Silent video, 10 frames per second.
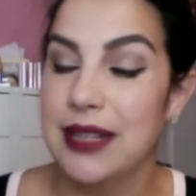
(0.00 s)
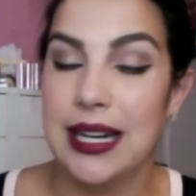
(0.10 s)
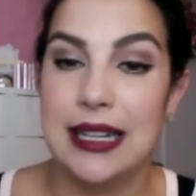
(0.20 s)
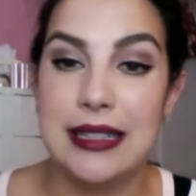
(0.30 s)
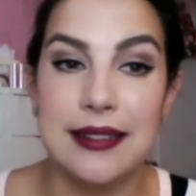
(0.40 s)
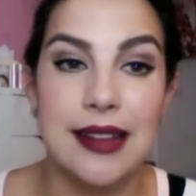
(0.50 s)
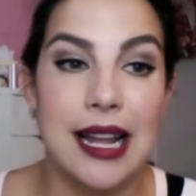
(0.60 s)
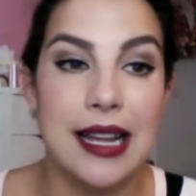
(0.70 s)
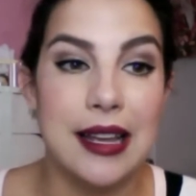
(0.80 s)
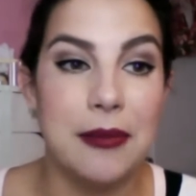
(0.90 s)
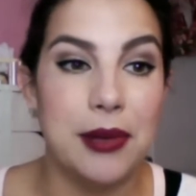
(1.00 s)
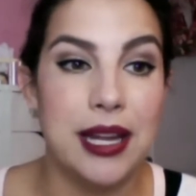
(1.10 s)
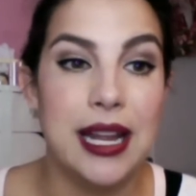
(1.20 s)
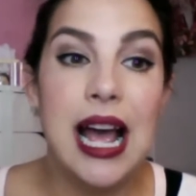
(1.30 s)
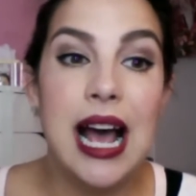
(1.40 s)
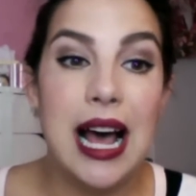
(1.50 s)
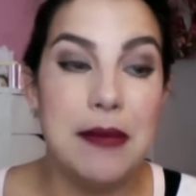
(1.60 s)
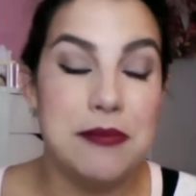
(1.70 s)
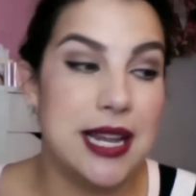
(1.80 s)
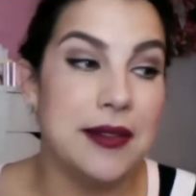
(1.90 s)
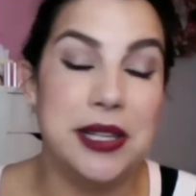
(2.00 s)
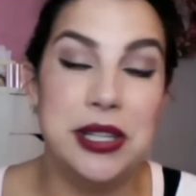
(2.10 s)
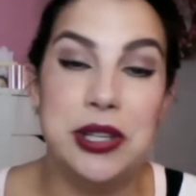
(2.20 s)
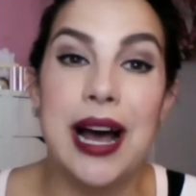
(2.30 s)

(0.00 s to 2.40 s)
I didn't like it, but I'm telling you,